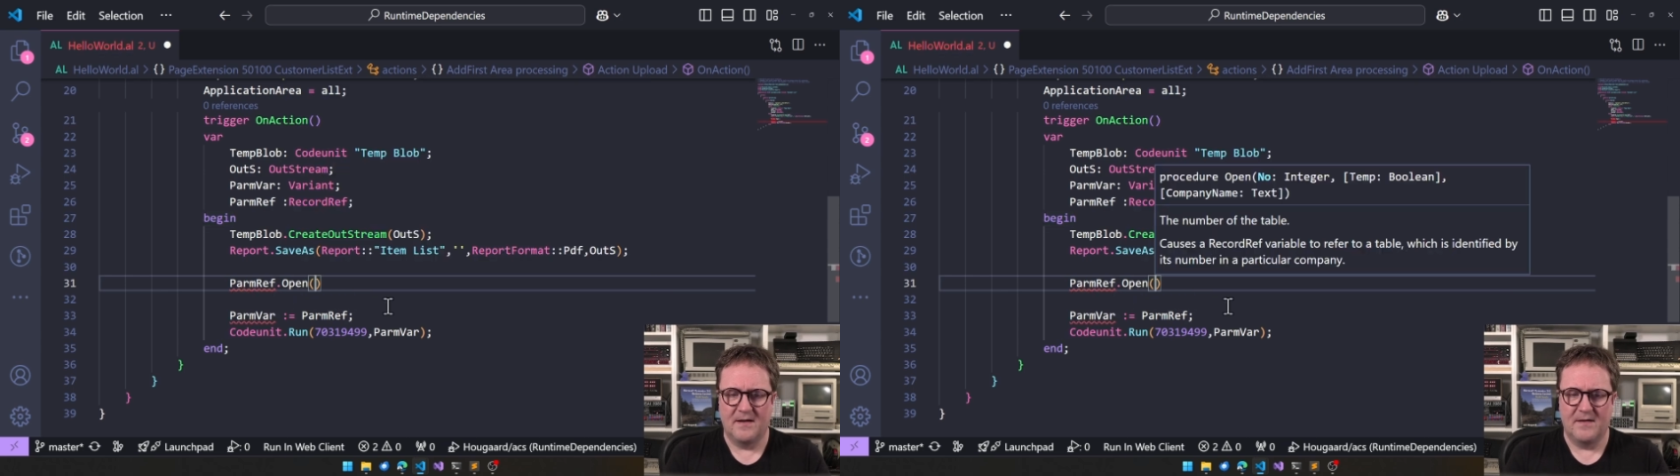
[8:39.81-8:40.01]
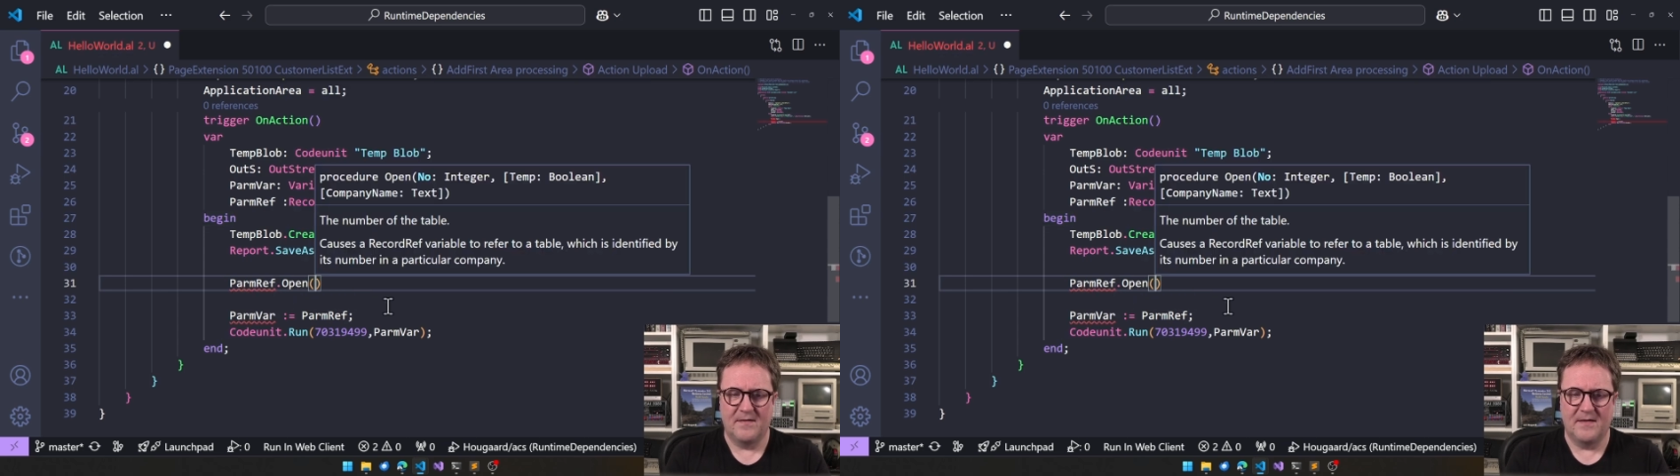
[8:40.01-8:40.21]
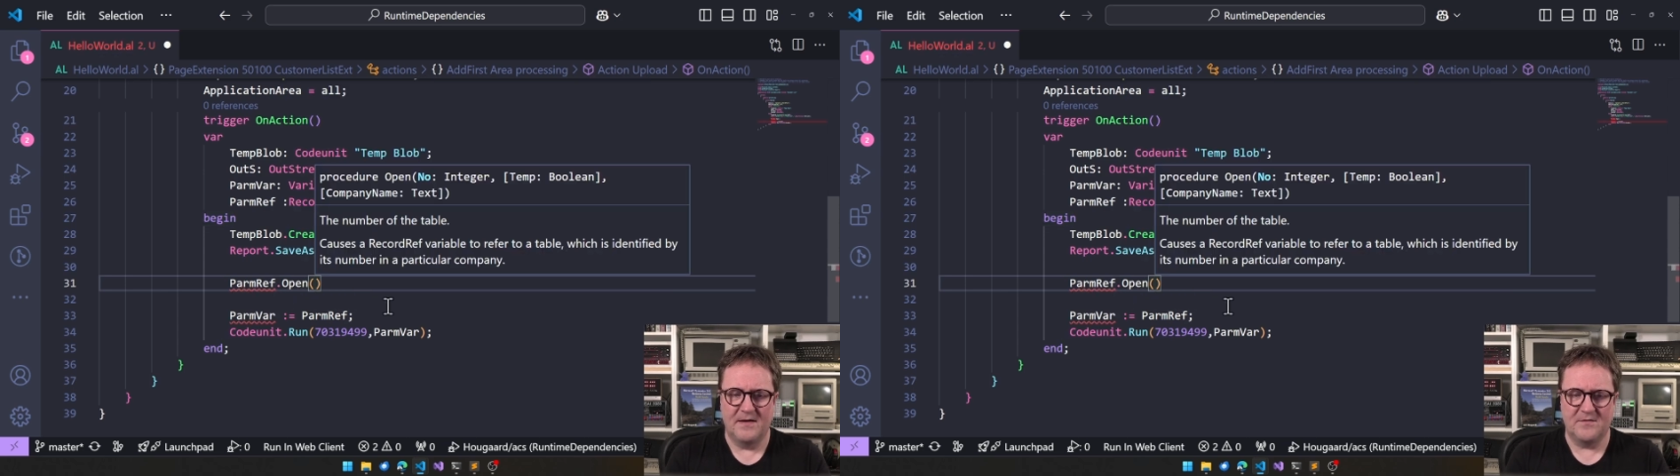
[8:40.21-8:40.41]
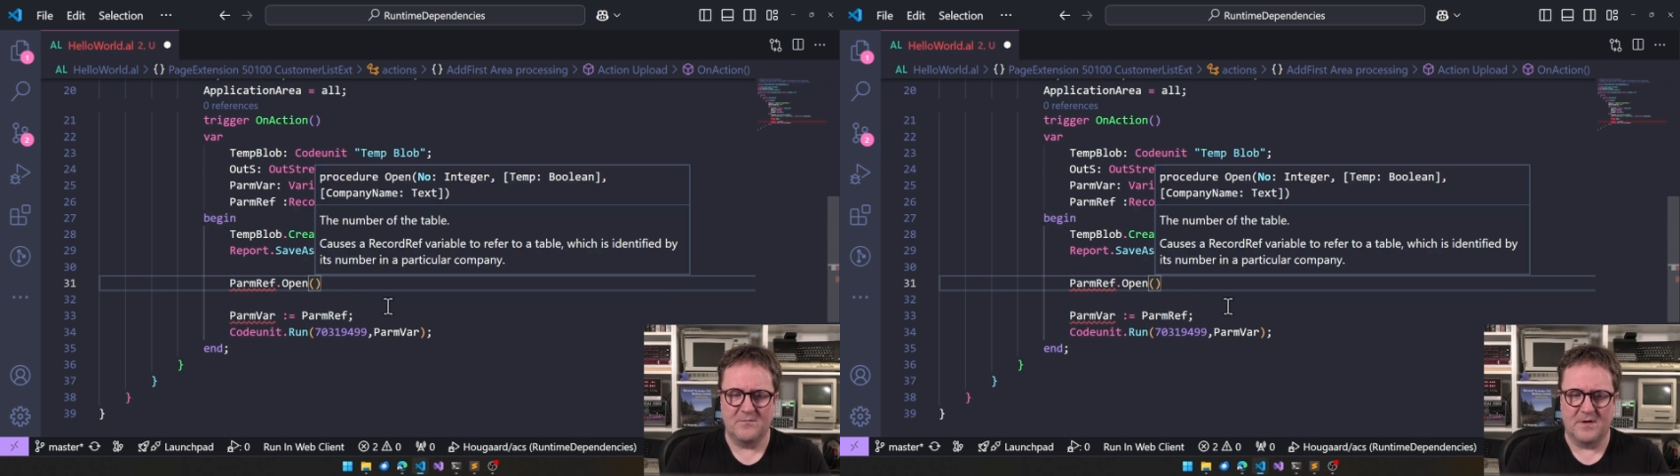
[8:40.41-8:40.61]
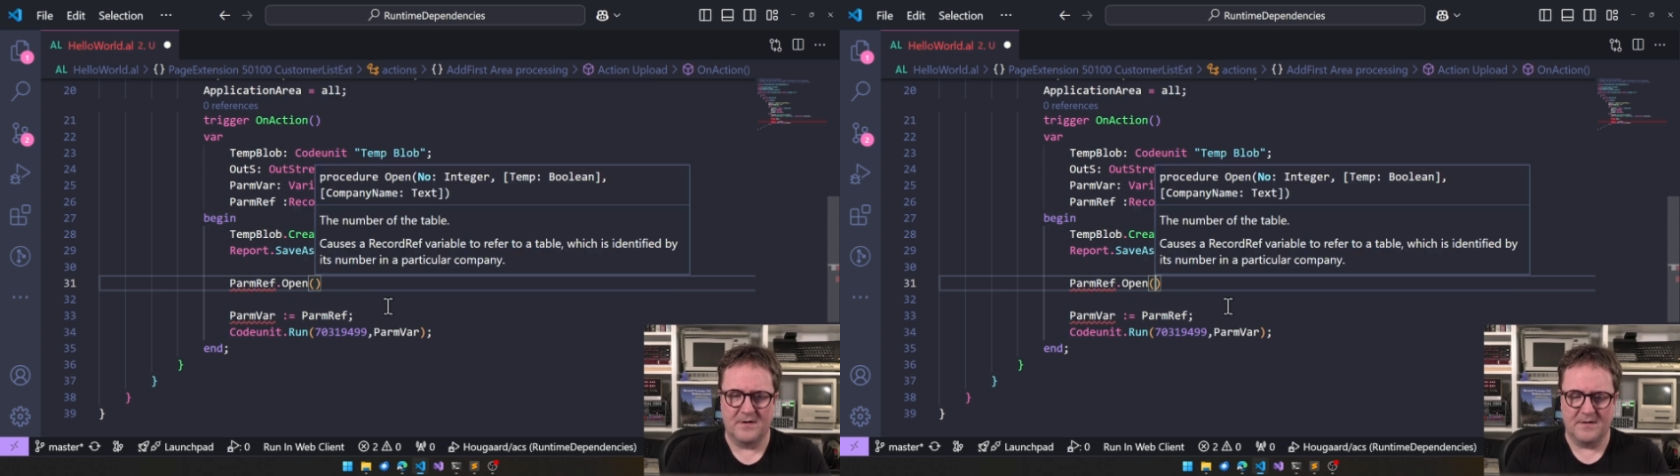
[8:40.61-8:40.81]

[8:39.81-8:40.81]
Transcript: this one.